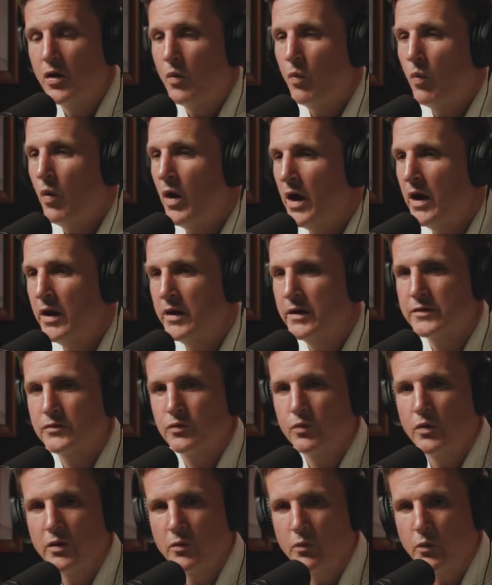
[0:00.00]
why it's
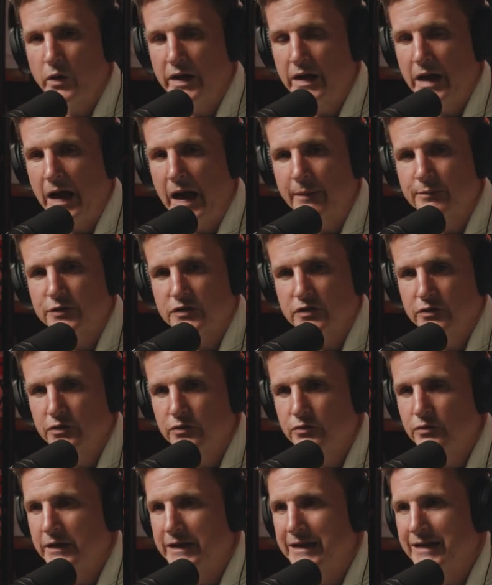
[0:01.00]
what we
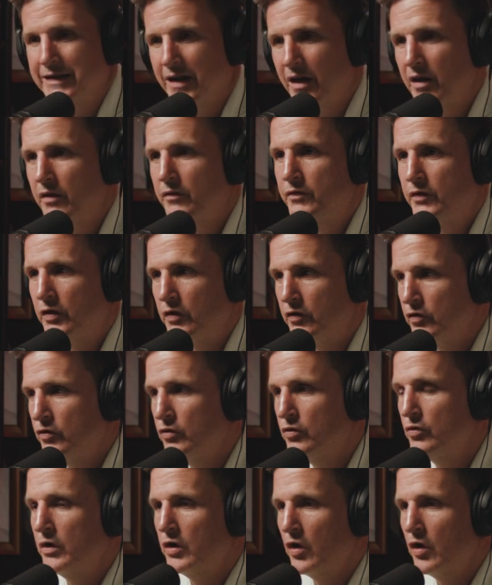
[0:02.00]
absolutely love to do,